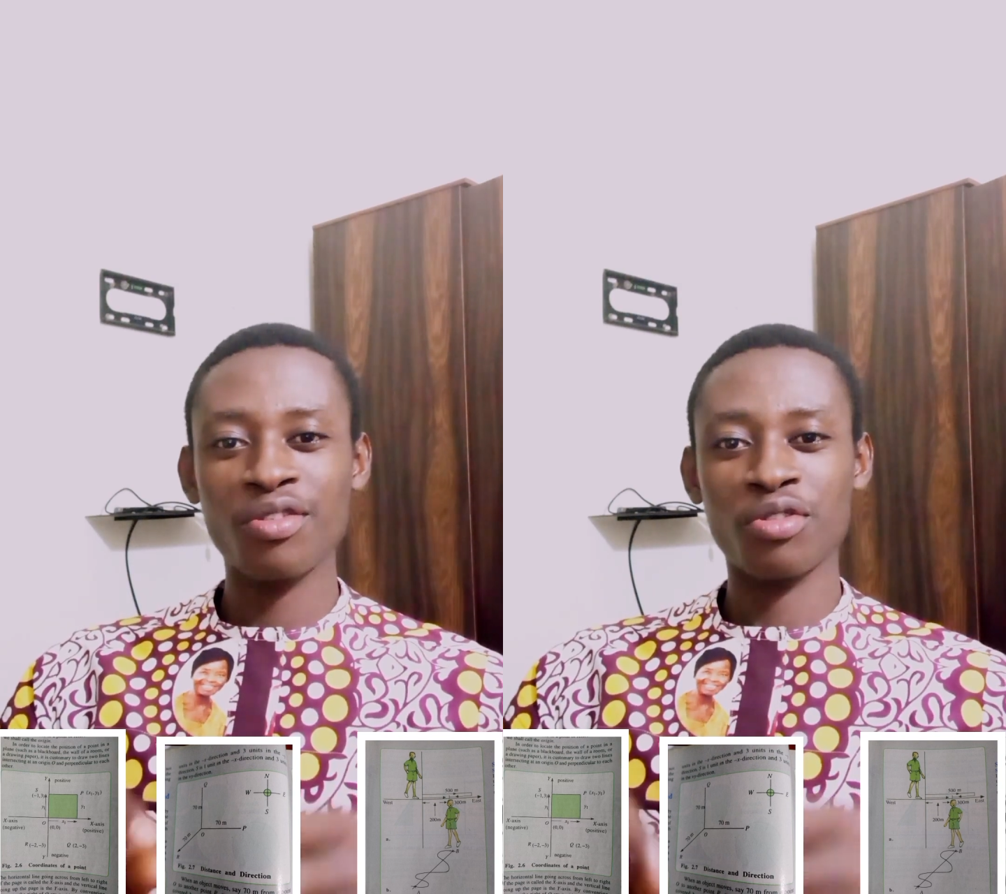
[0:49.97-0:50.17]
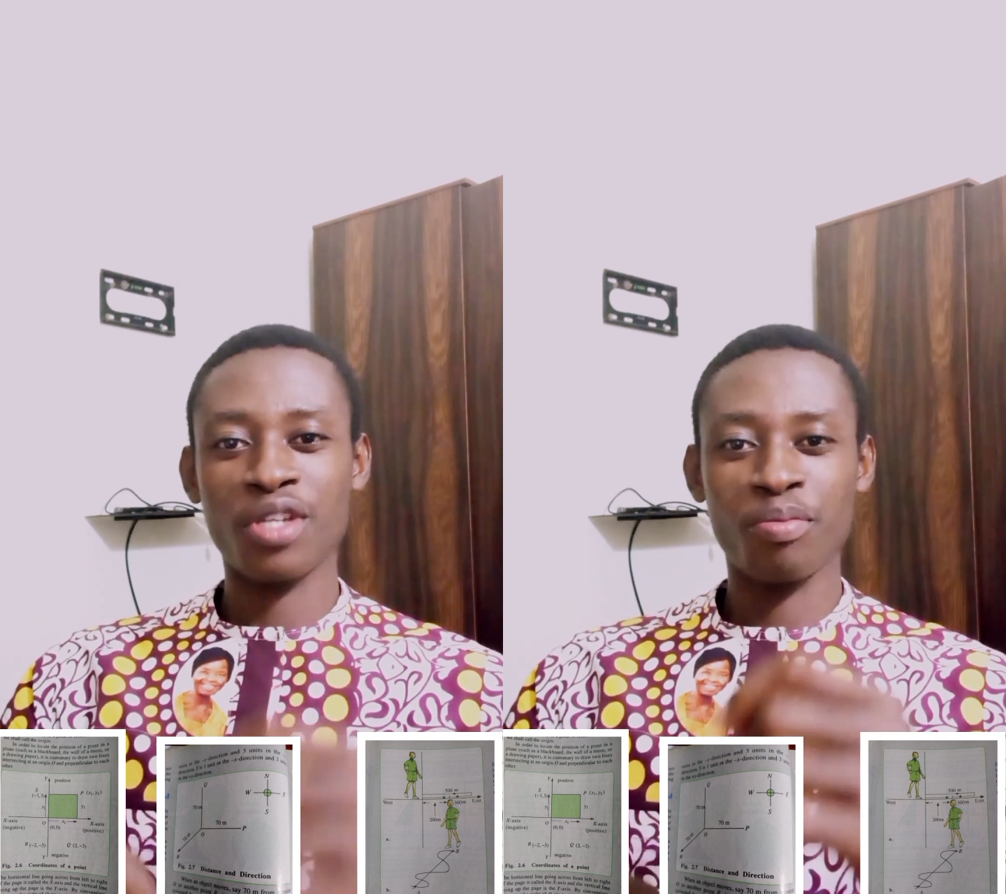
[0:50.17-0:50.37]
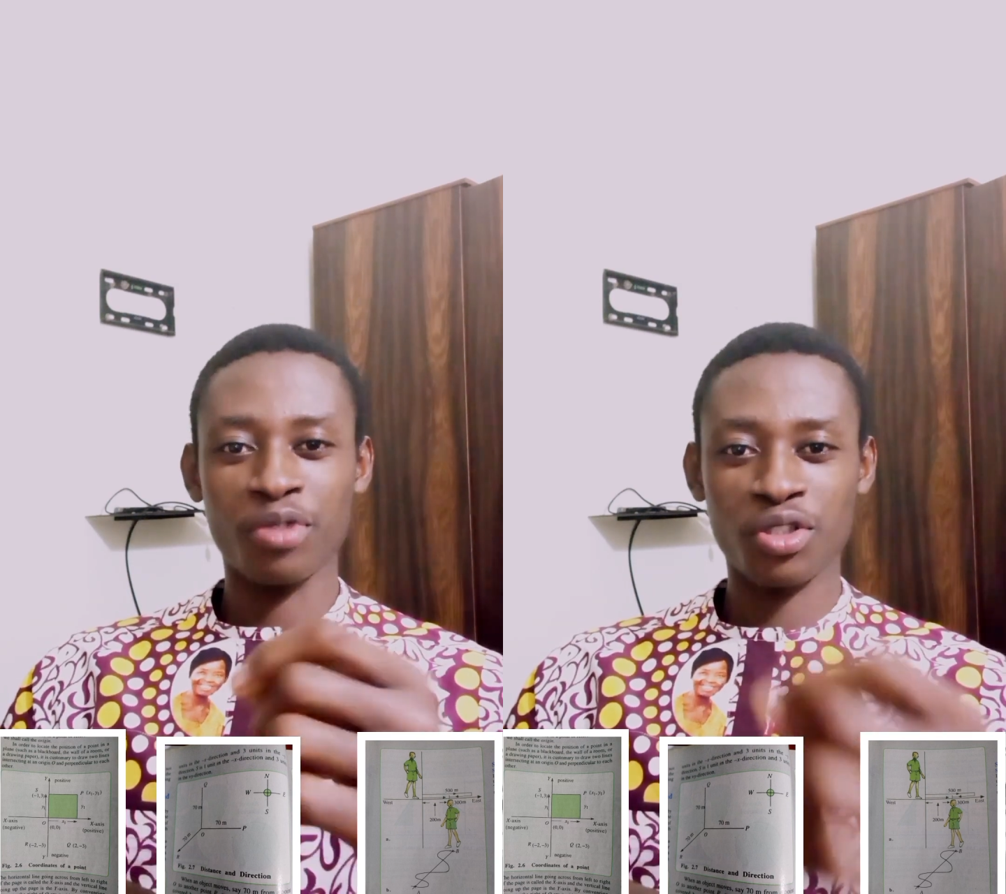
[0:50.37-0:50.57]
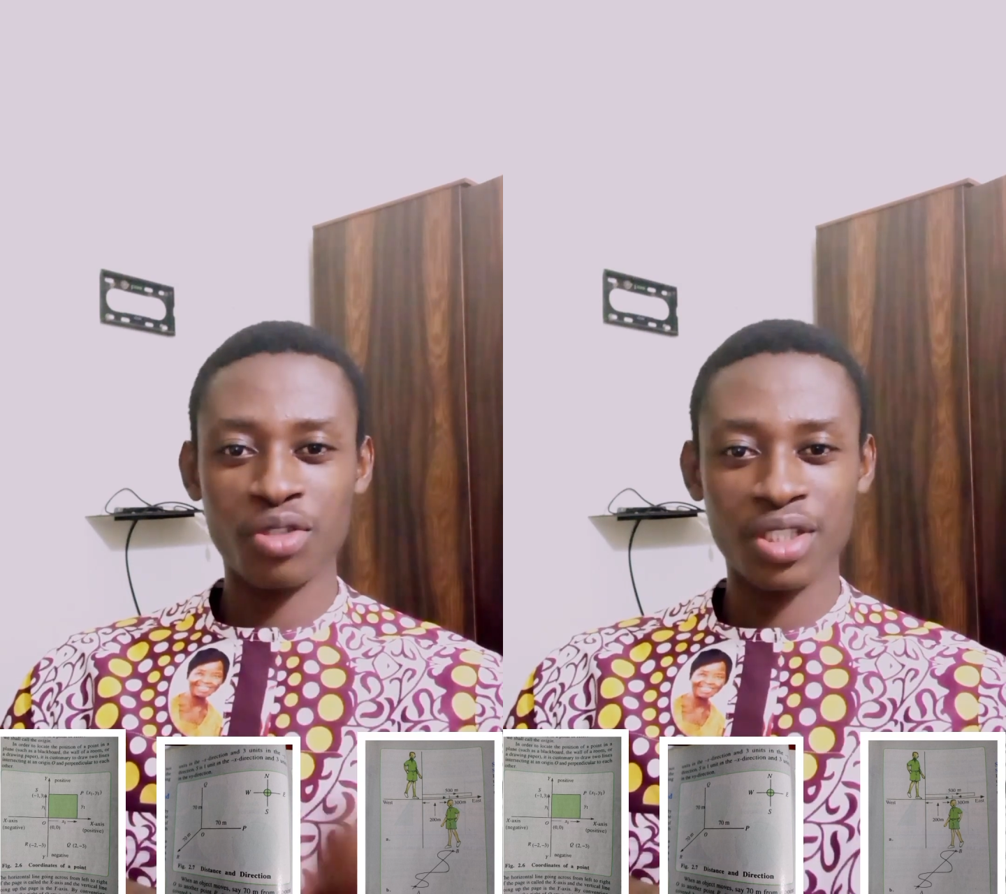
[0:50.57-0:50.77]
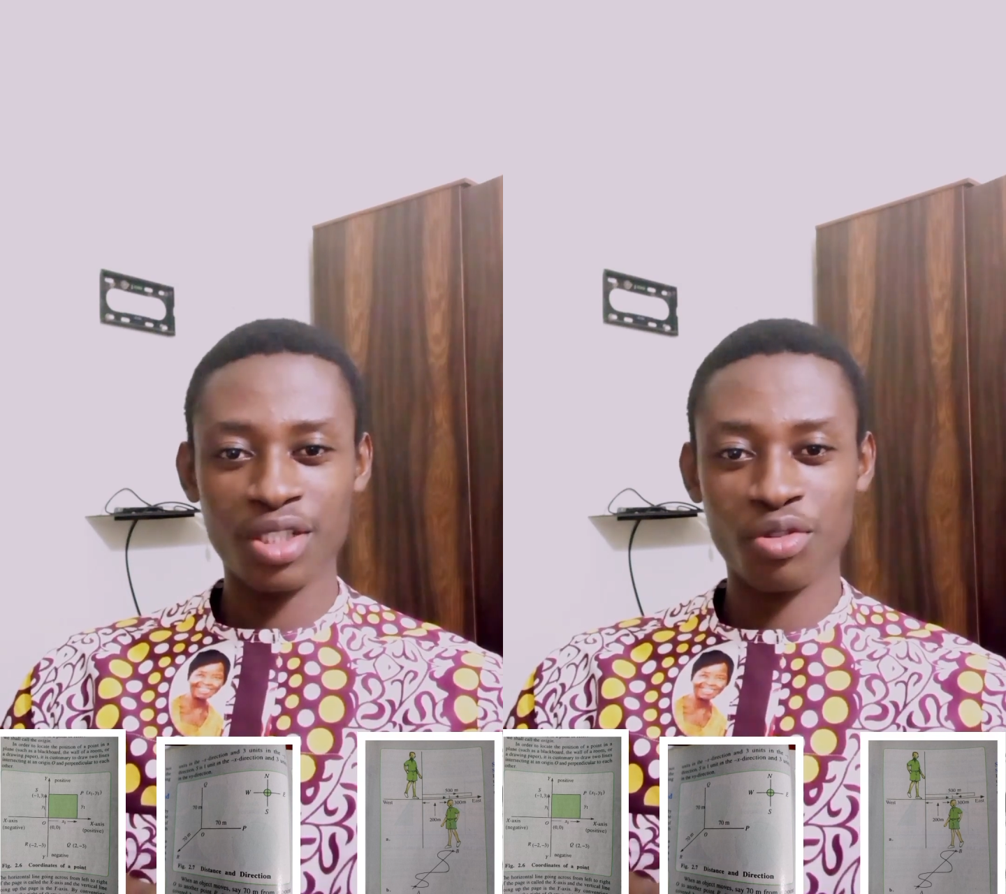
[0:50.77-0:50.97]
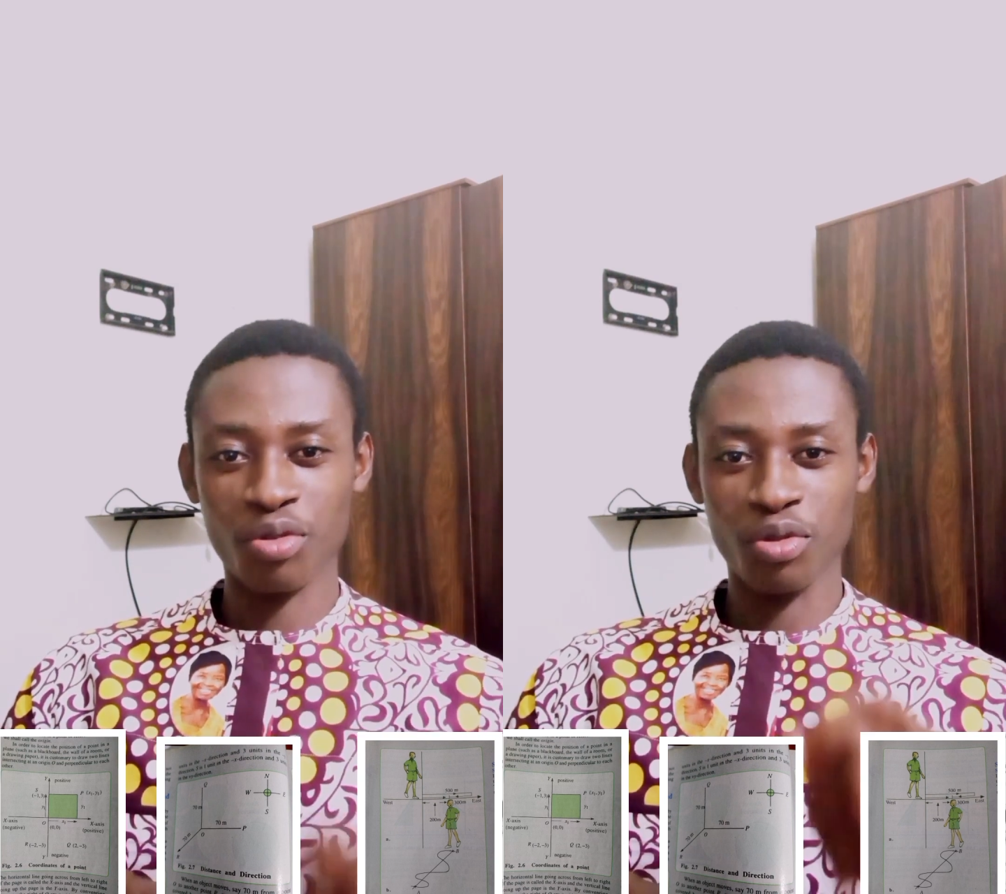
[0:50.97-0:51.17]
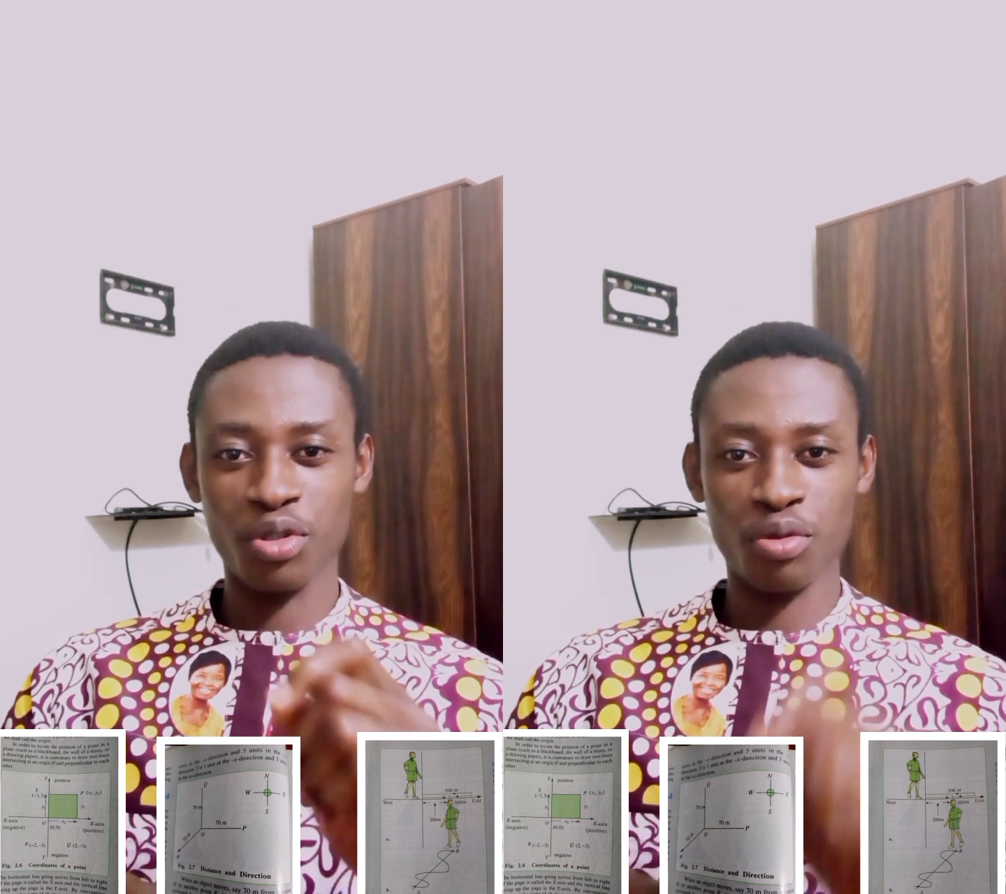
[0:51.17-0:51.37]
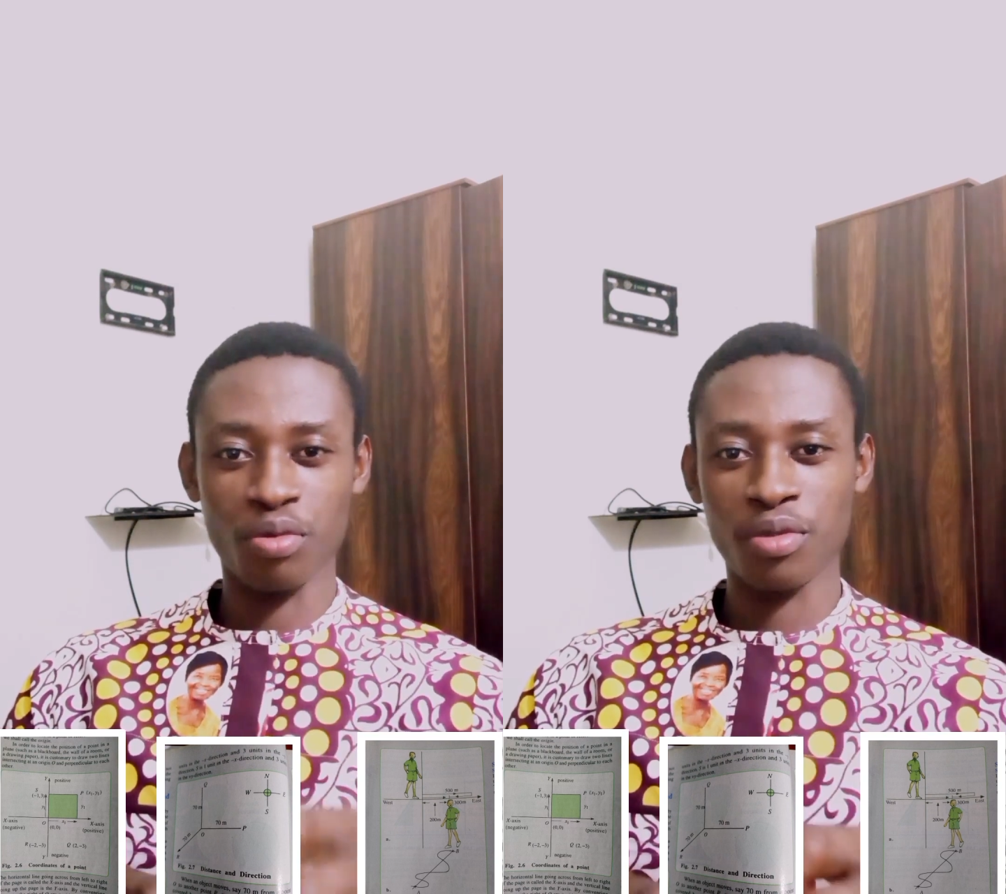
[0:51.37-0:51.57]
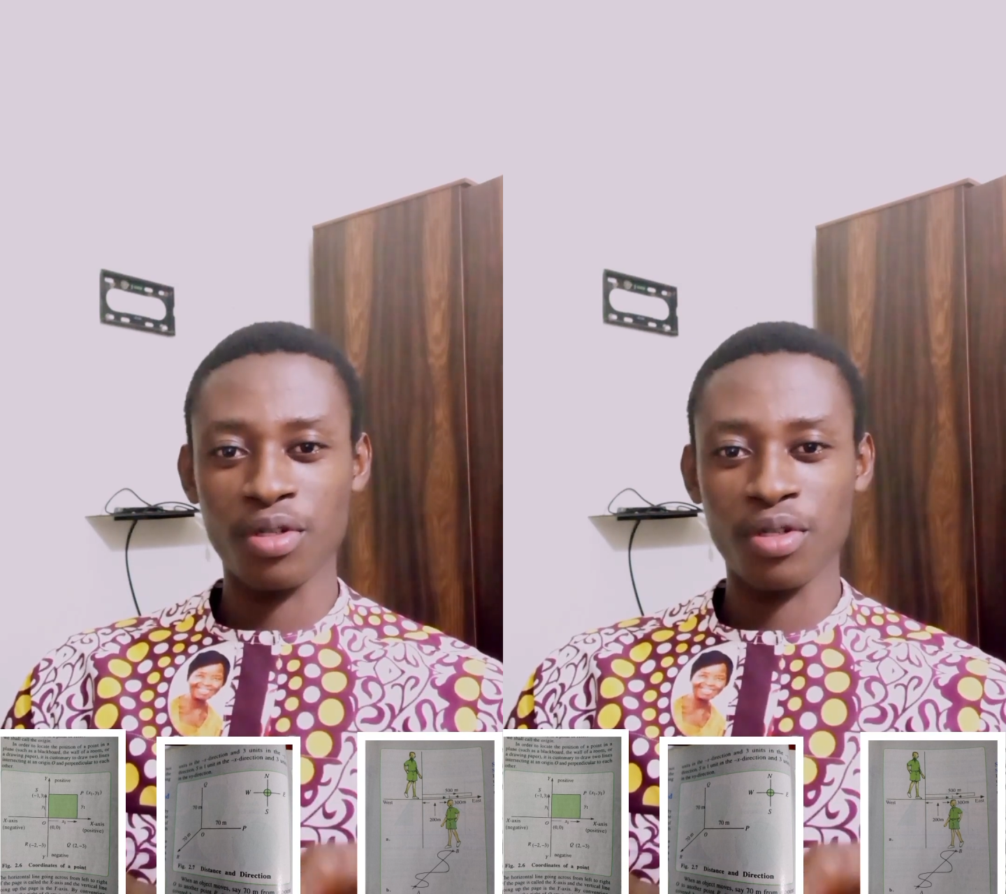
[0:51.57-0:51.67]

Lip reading: to demonstrate it to you.